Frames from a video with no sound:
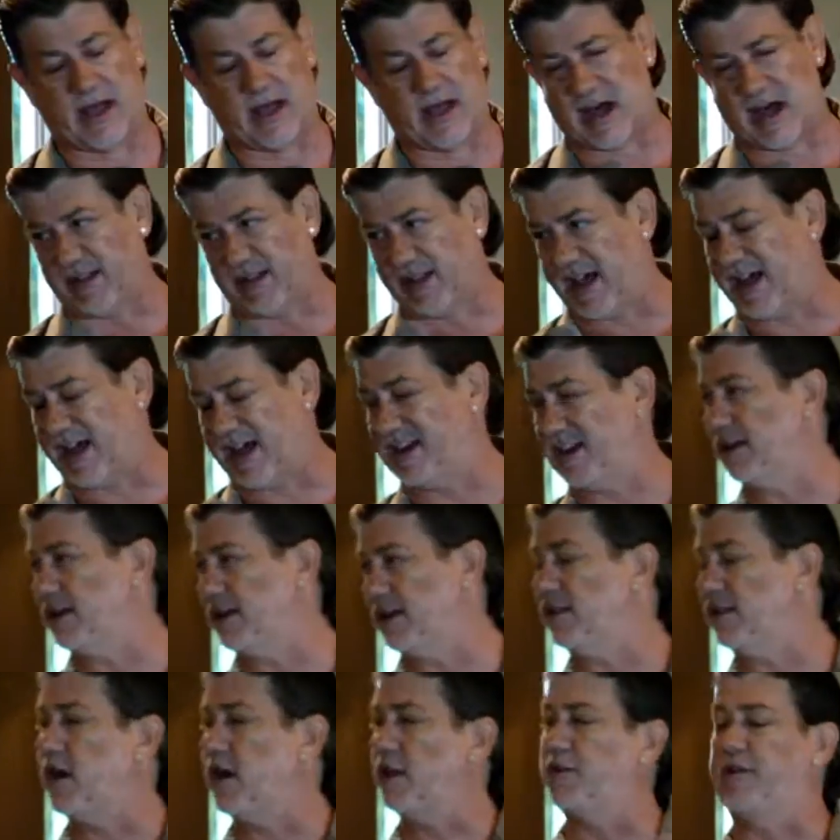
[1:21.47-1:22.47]
I'll add in
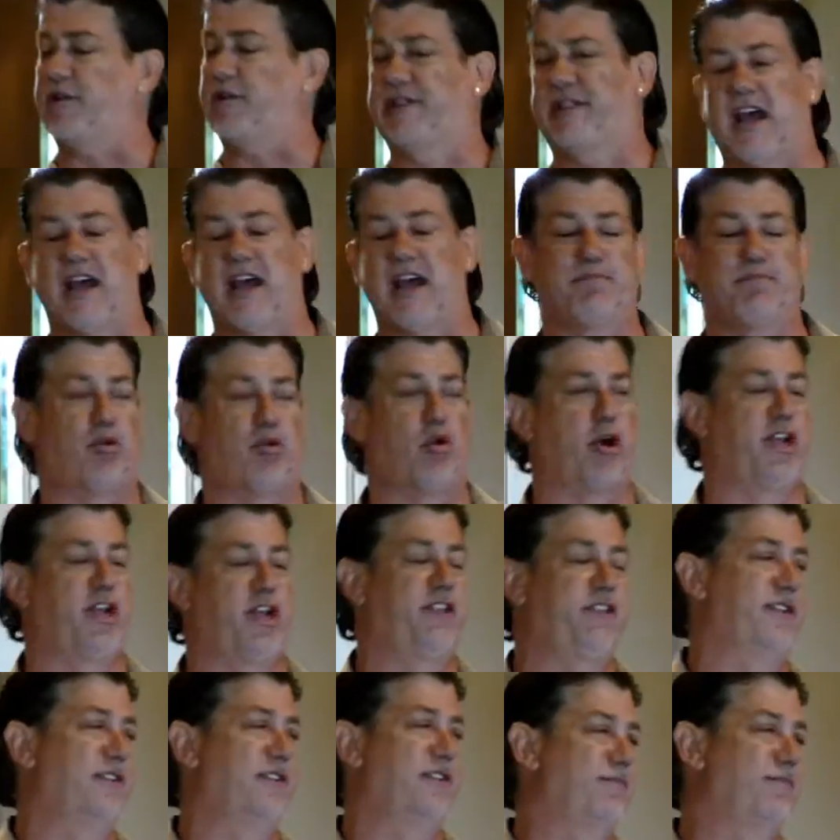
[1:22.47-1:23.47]
another sad point.
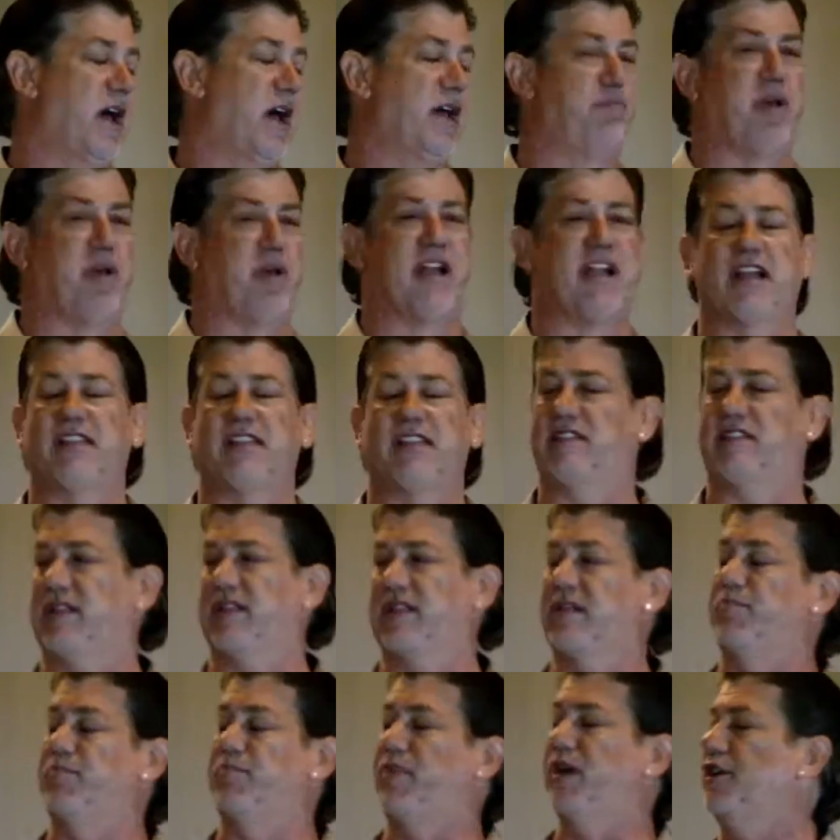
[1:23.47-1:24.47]
I've been on
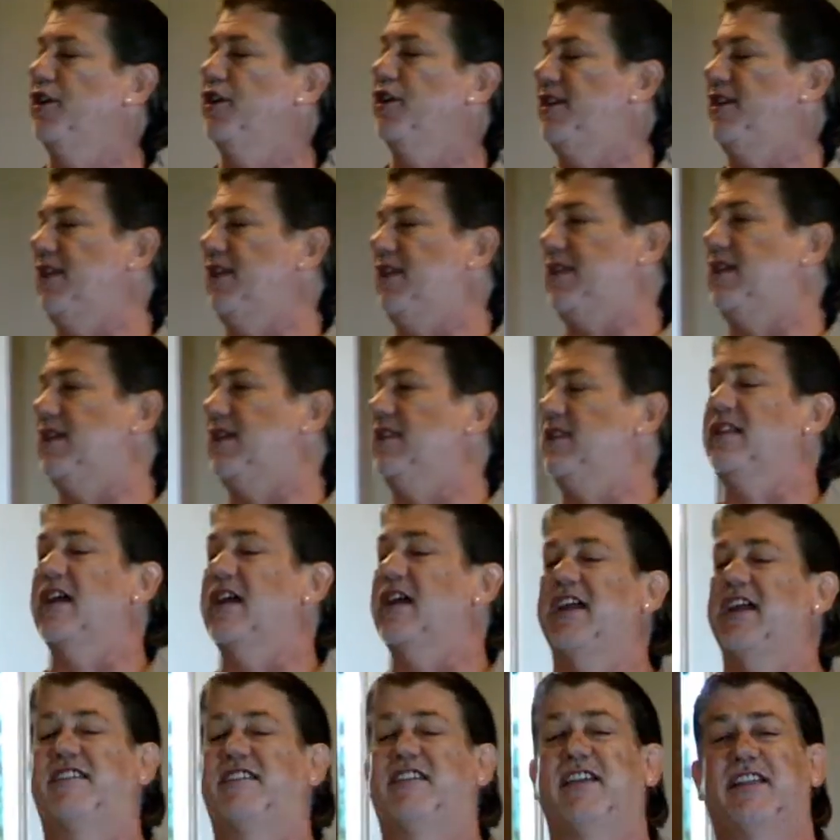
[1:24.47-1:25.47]
disability since
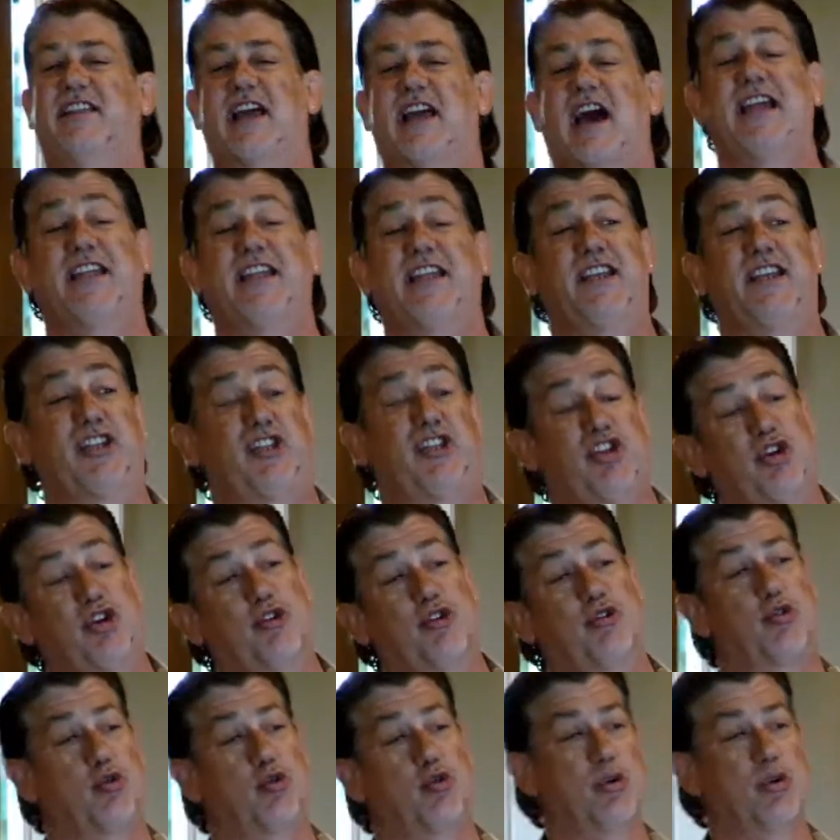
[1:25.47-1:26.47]

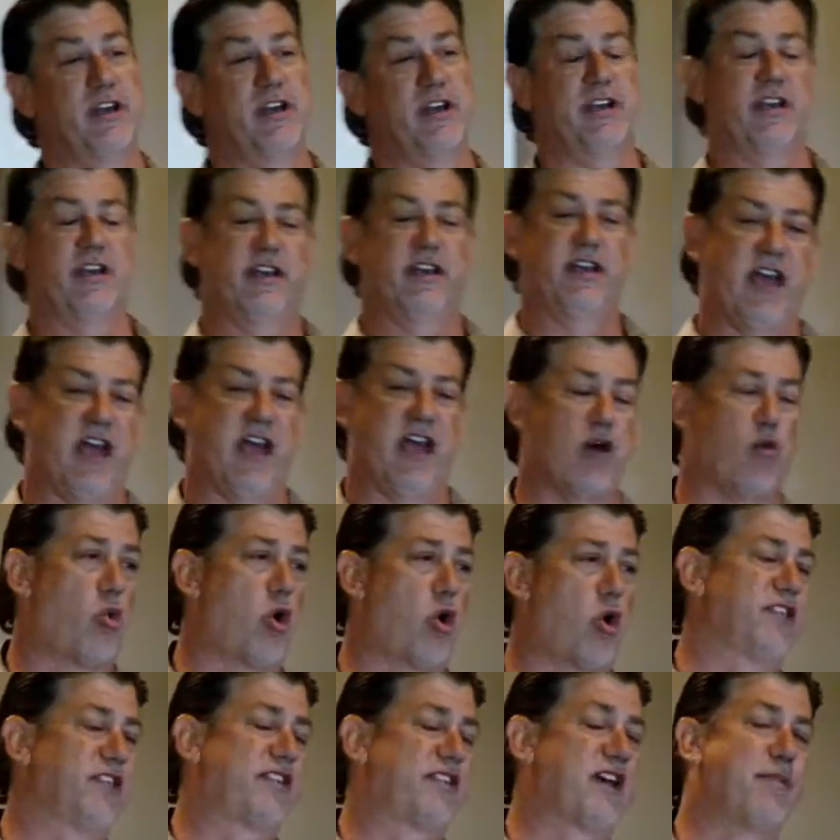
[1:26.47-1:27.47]
1992. At
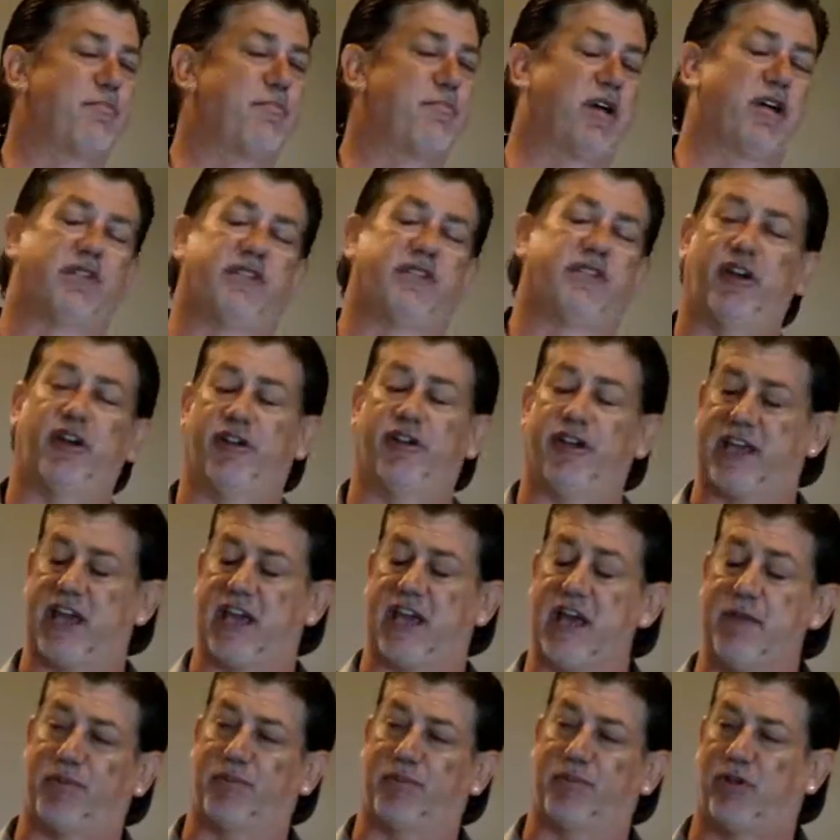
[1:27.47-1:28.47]
one time, I was very
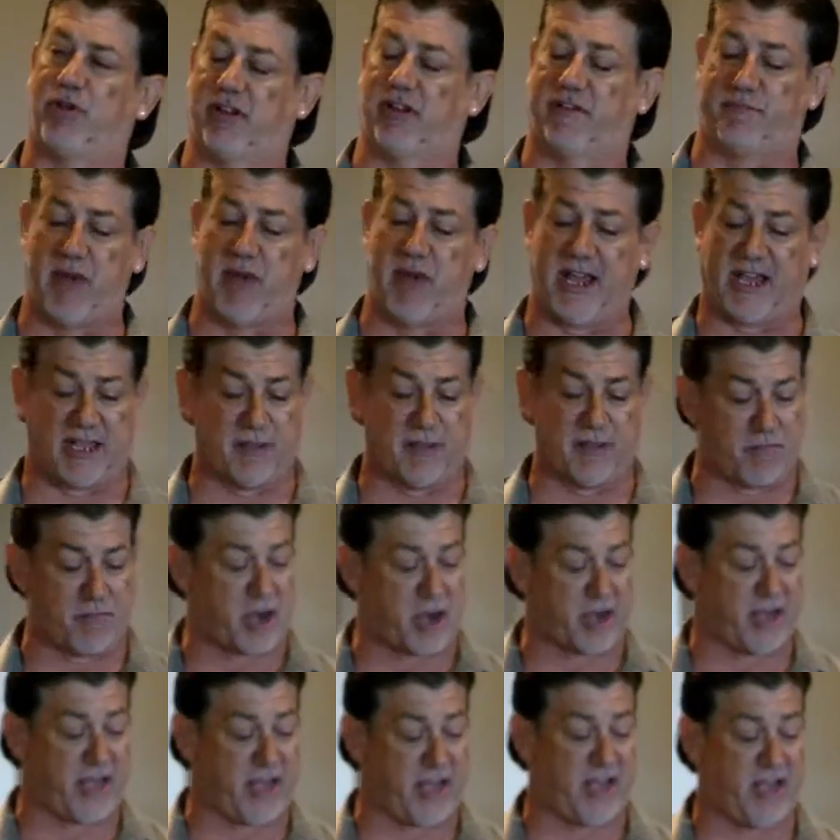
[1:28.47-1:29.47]
capable of making
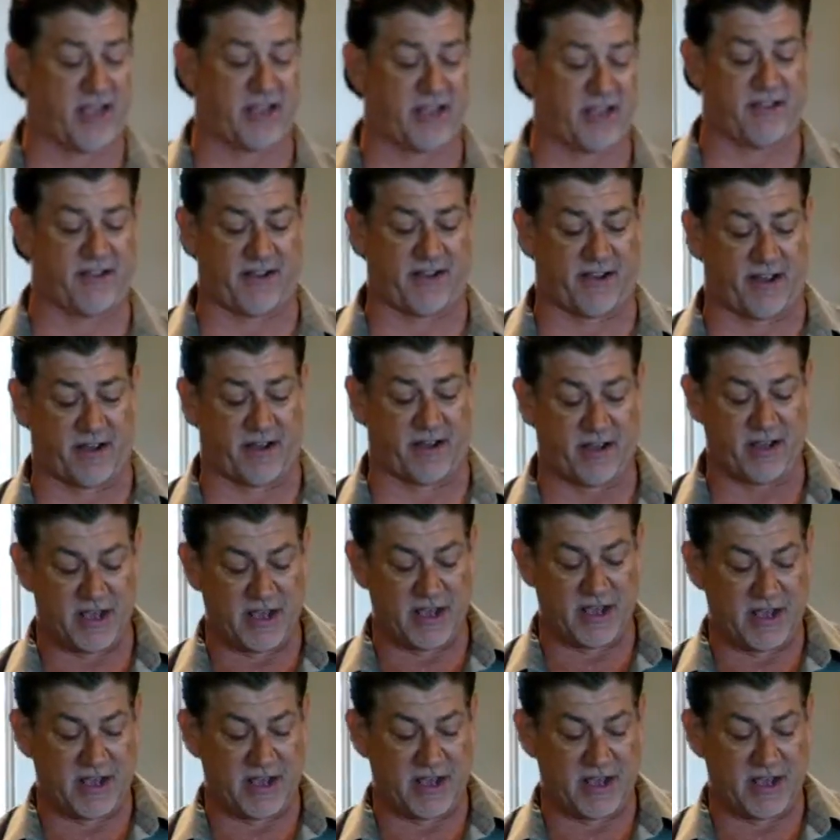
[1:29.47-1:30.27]
money, and uh,